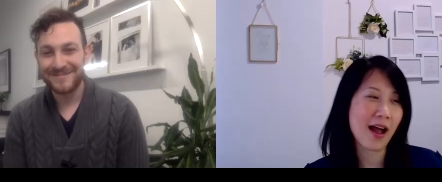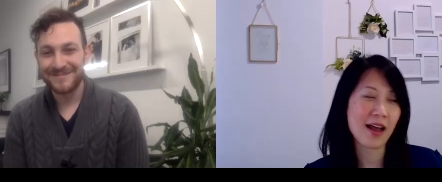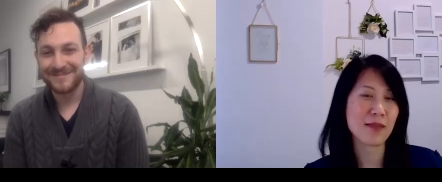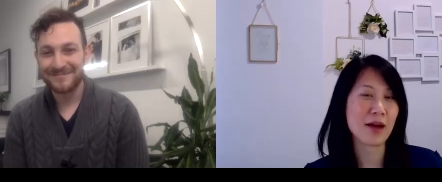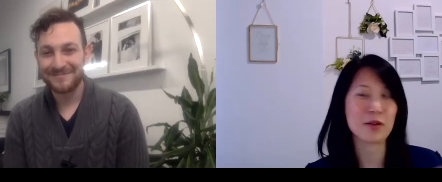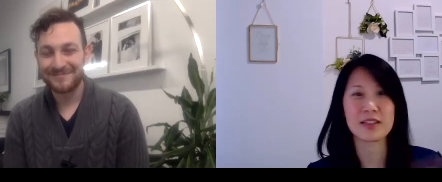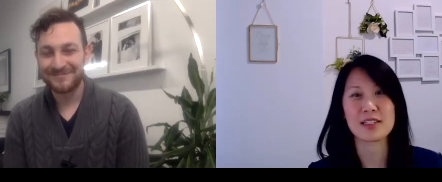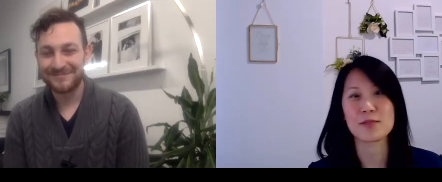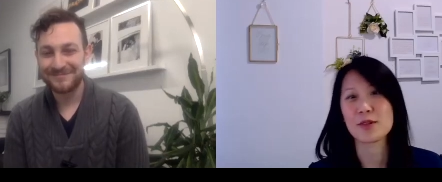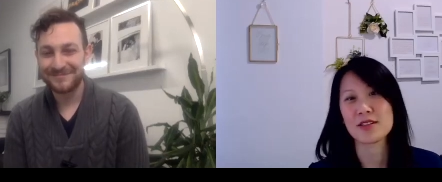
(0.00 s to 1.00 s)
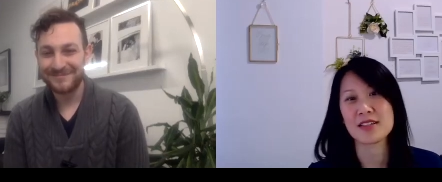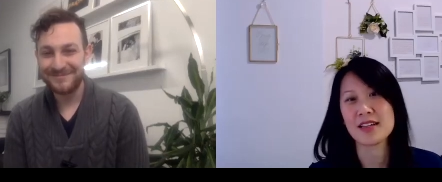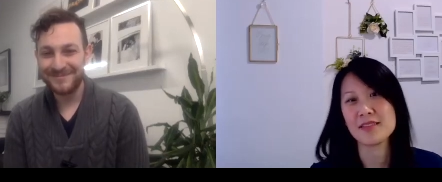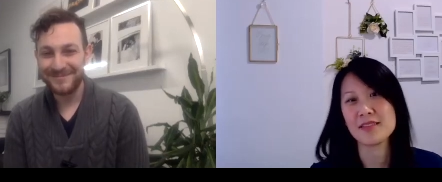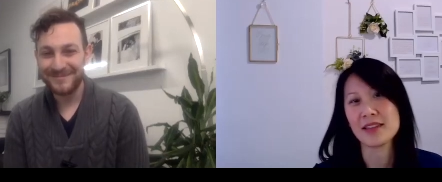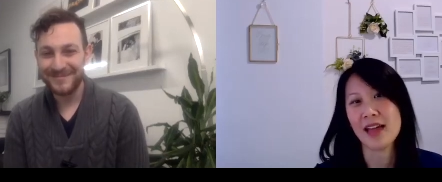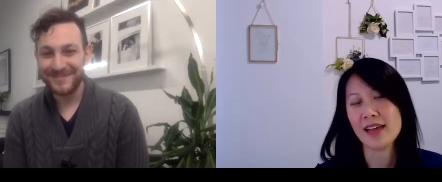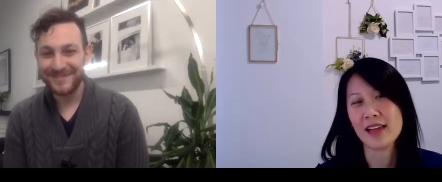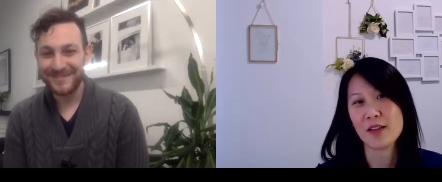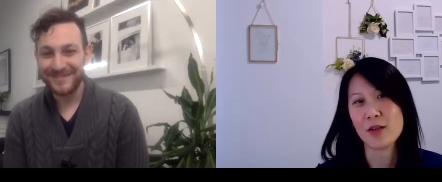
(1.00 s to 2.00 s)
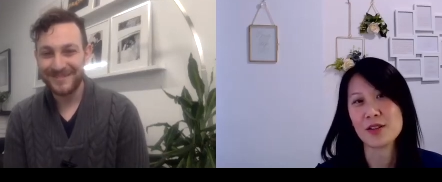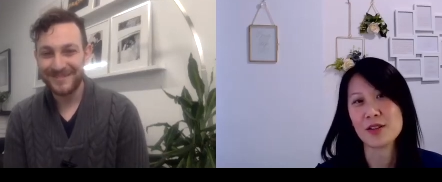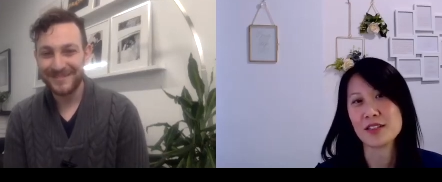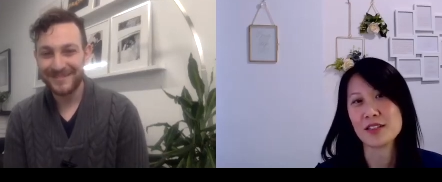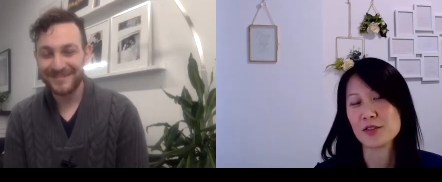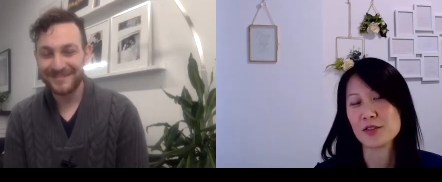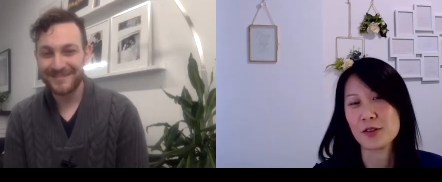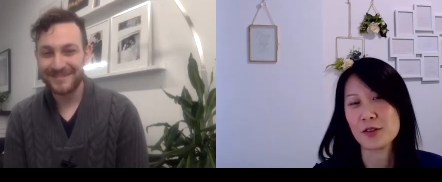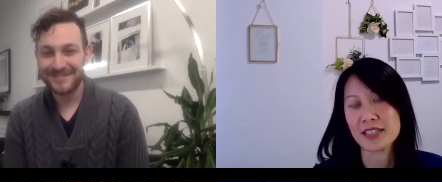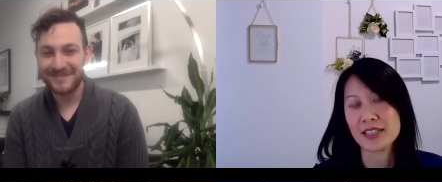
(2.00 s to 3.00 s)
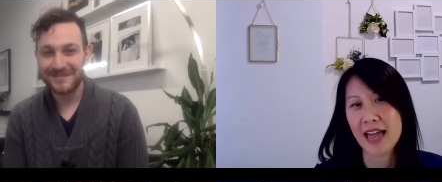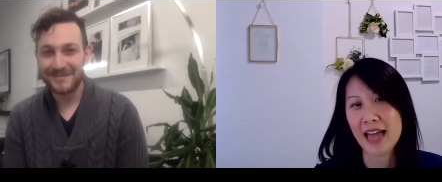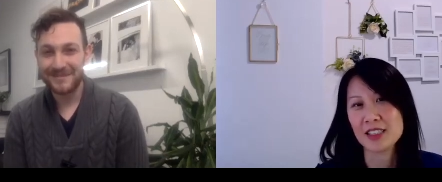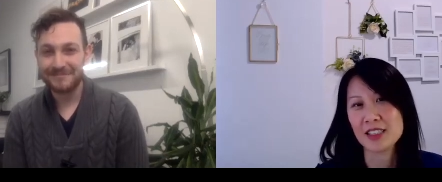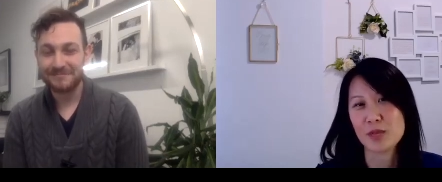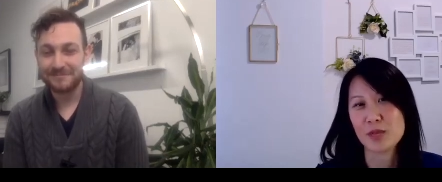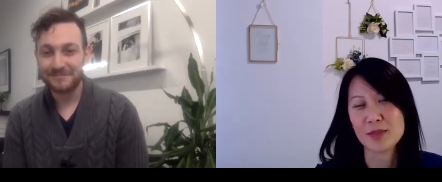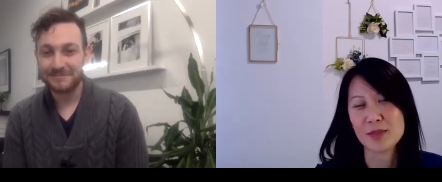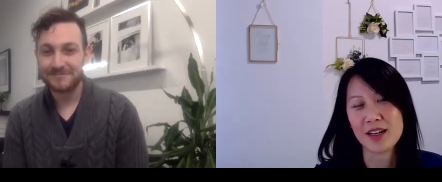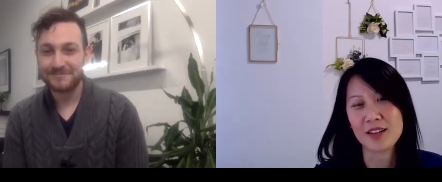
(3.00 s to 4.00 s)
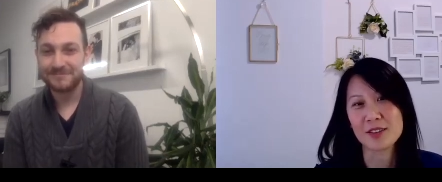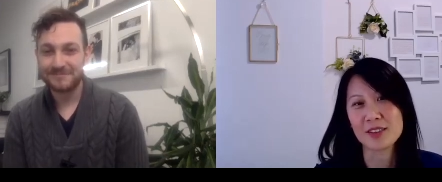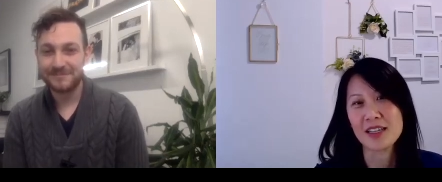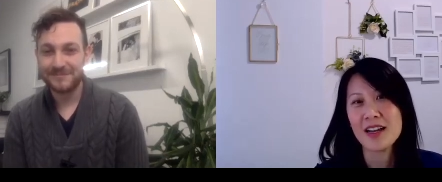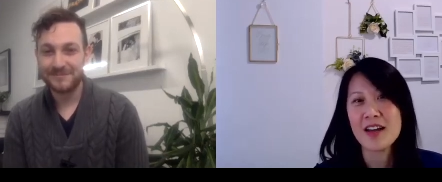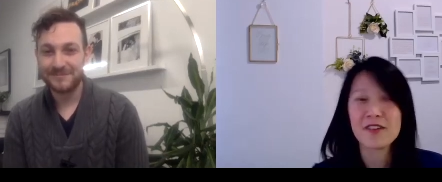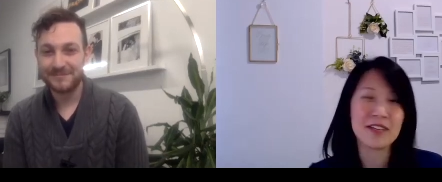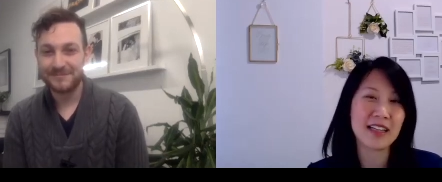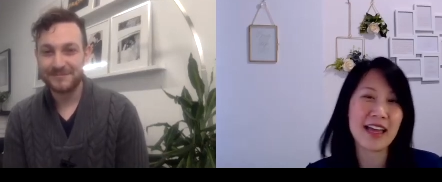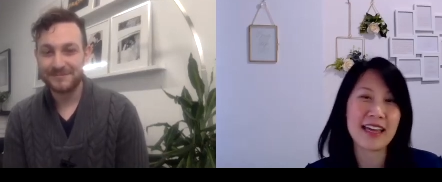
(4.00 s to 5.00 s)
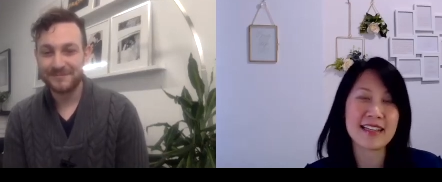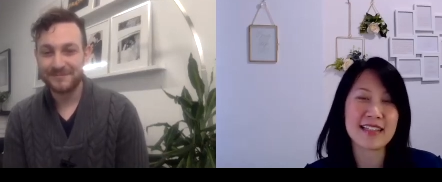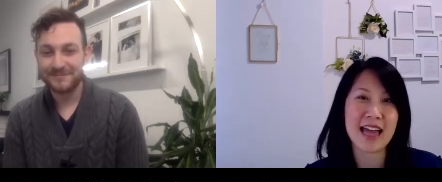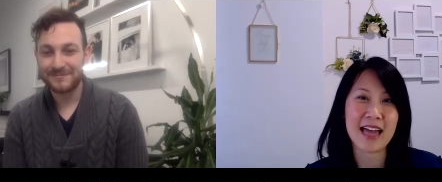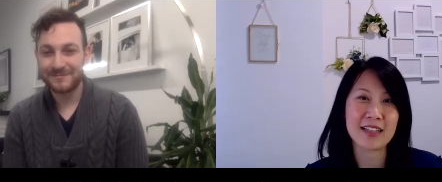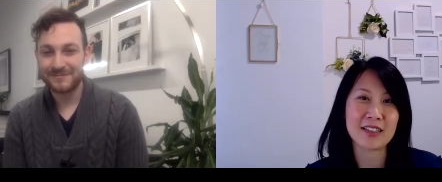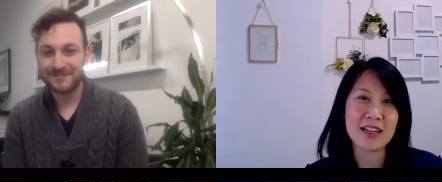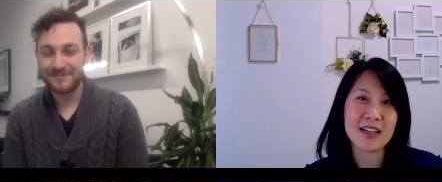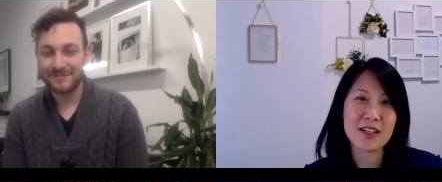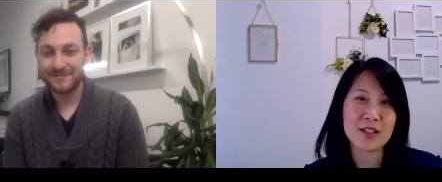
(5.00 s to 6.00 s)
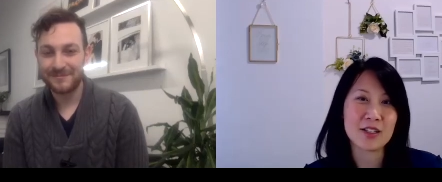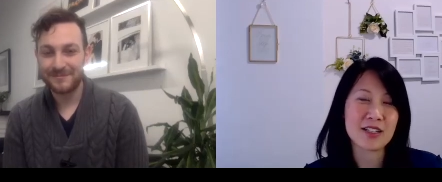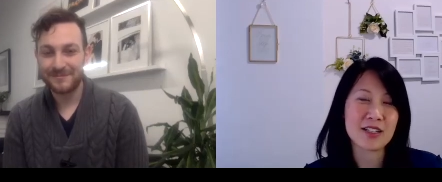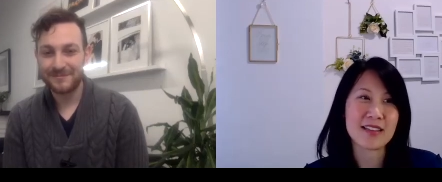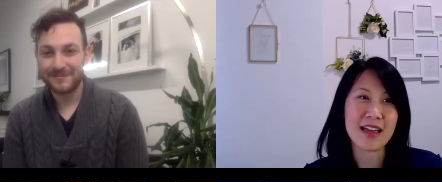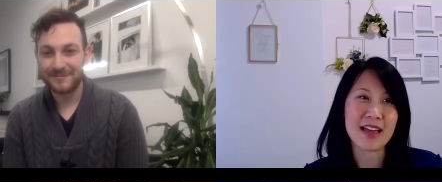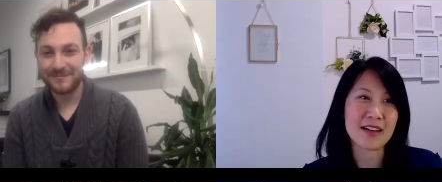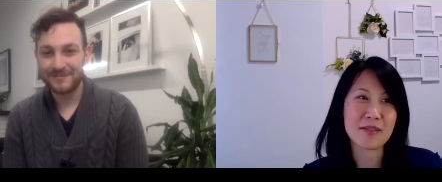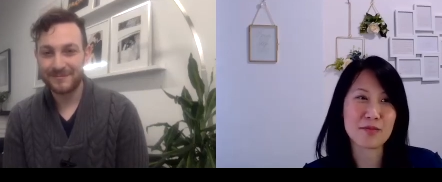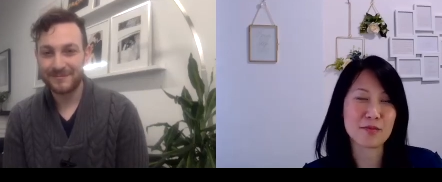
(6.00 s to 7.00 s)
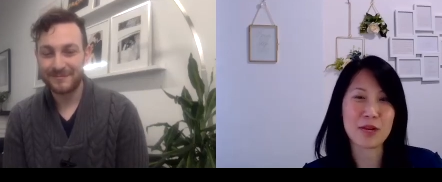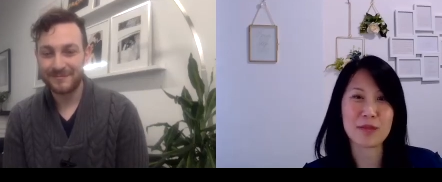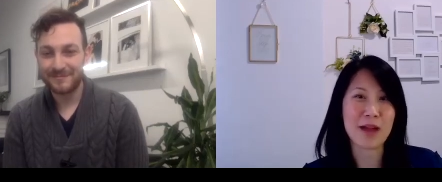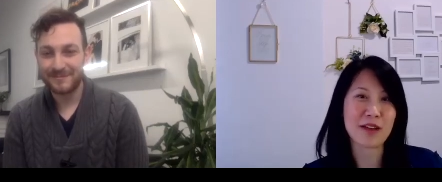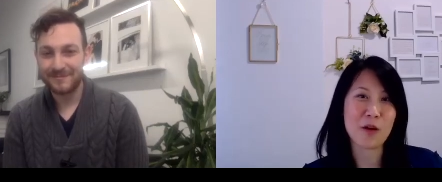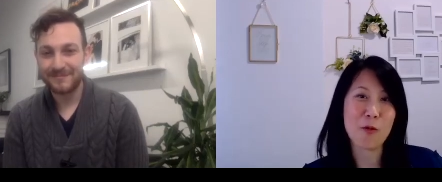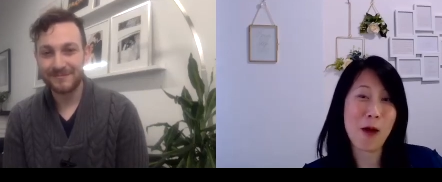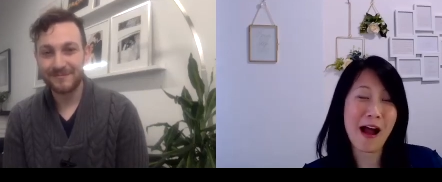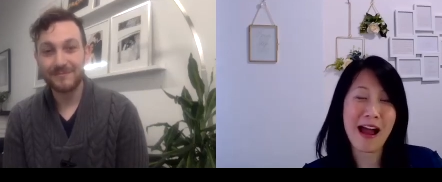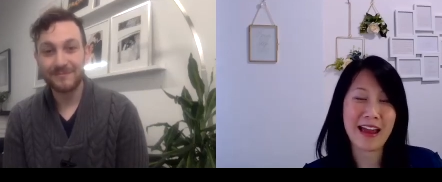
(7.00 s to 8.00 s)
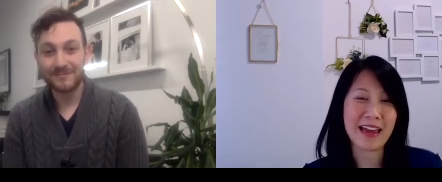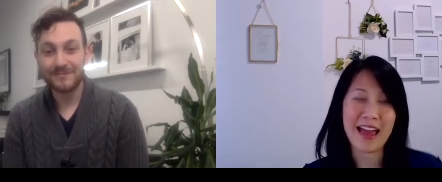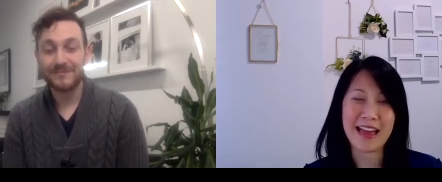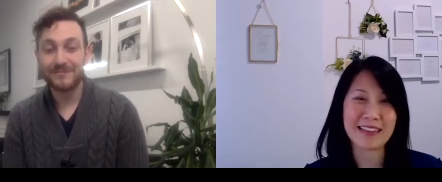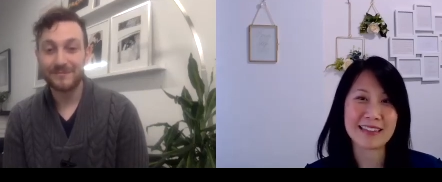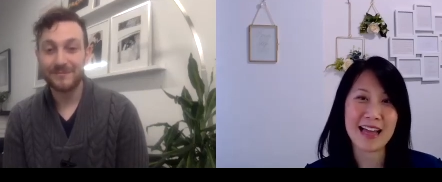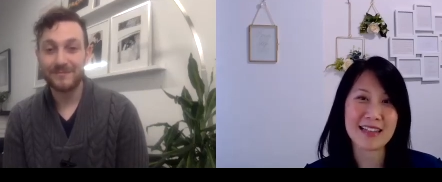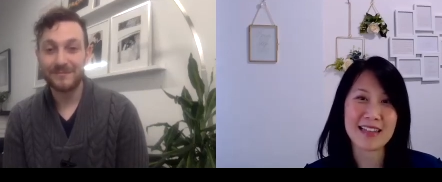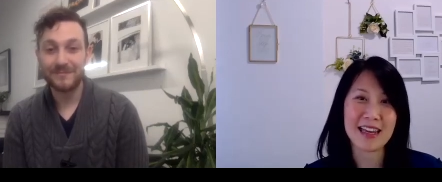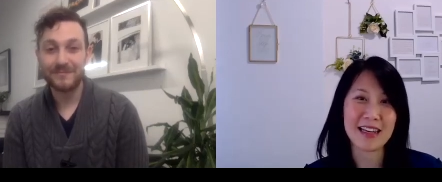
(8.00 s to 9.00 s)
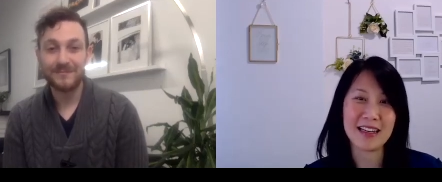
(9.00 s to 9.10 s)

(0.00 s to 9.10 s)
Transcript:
Speaker 1: I with this person? But then, like, when you see those photos again, it just brings back all those feelings, and you just like bring back the why. And that's a